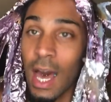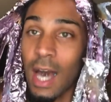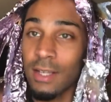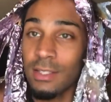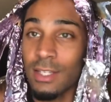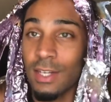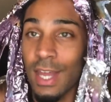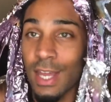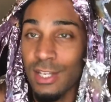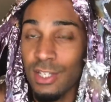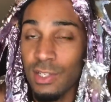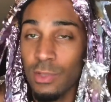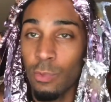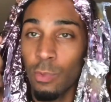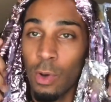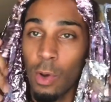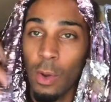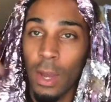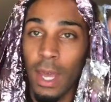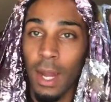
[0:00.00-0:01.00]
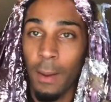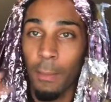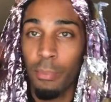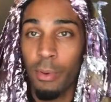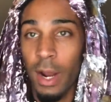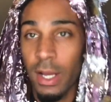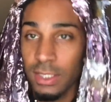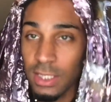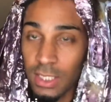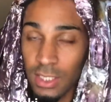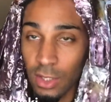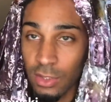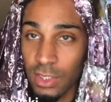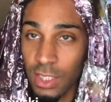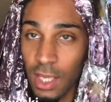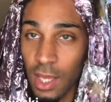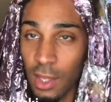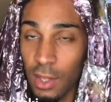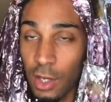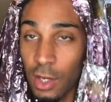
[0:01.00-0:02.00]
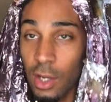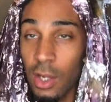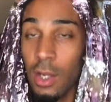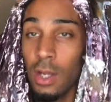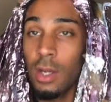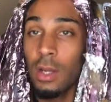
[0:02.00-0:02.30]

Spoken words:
oxidation will go ahead and process all together.